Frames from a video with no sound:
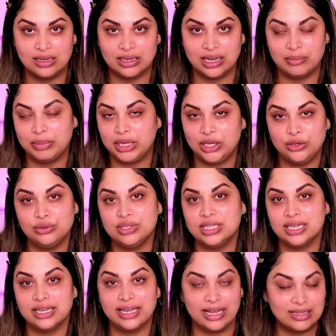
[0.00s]
can be
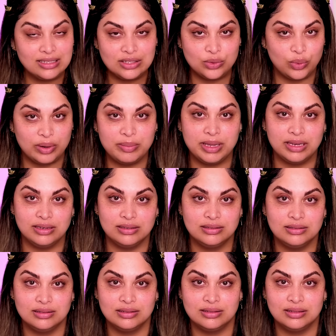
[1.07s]
used against women